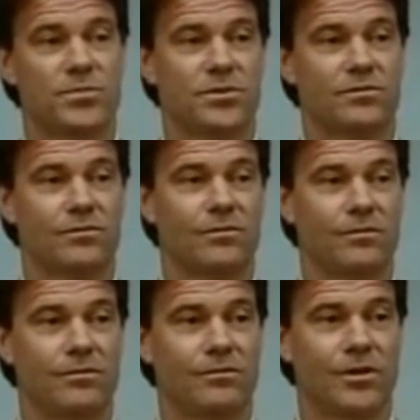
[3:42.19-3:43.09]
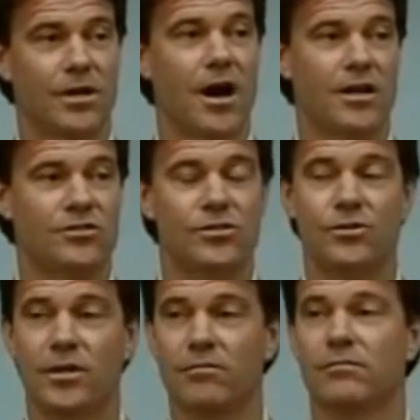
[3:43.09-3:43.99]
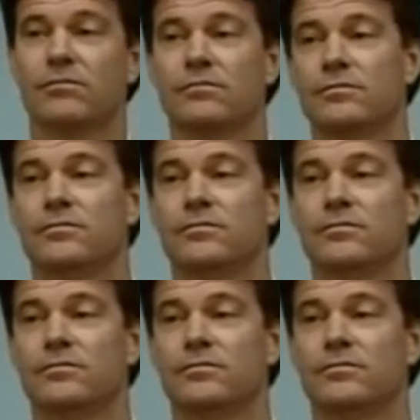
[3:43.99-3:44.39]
most of the stuff on public access is